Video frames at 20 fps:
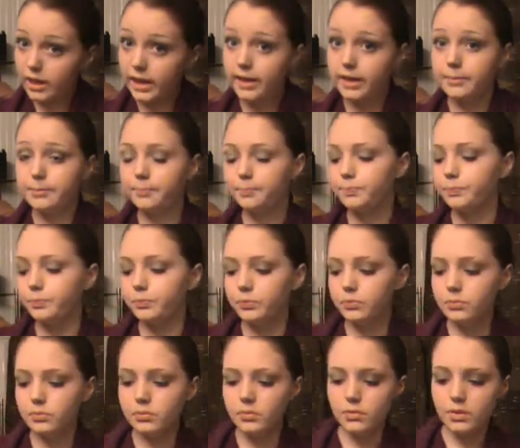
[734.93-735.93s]
it
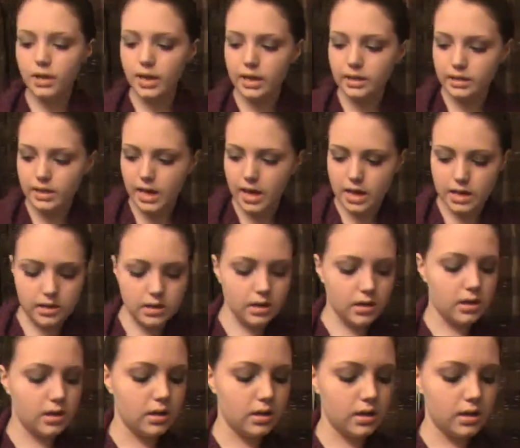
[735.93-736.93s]
and then
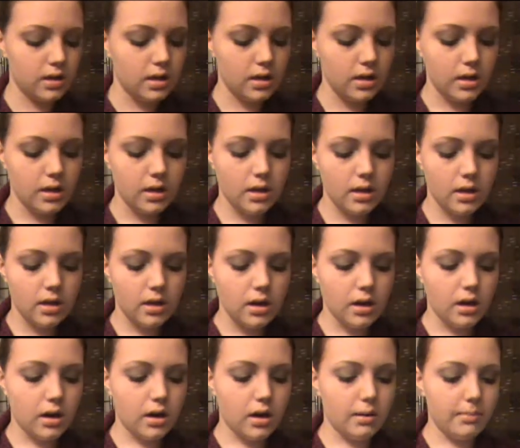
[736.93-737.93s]

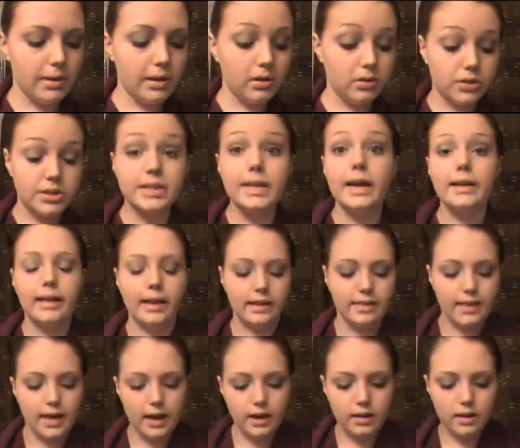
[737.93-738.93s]
um, it'll stay like
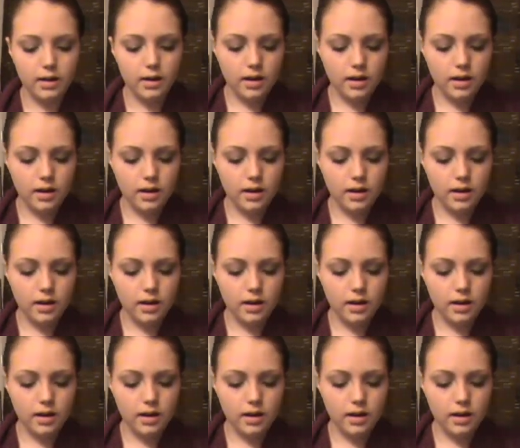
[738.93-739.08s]
that.